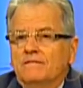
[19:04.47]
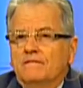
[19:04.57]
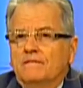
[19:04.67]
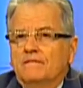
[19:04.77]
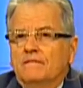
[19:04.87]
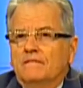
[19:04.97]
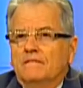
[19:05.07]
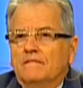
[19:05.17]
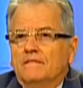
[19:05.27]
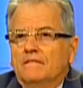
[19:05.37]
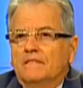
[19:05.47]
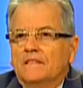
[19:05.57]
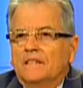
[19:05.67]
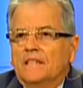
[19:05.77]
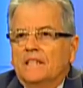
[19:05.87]

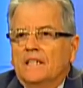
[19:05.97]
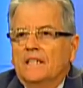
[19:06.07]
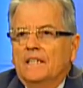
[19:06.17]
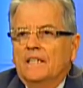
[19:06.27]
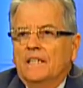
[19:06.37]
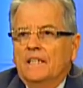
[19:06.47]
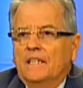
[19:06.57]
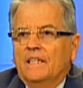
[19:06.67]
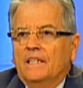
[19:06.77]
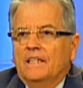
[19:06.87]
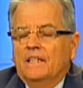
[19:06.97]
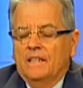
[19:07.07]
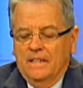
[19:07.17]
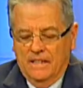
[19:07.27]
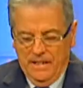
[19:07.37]

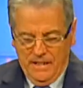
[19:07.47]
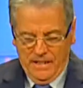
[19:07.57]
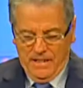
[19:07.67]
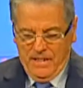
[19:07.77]
(silence)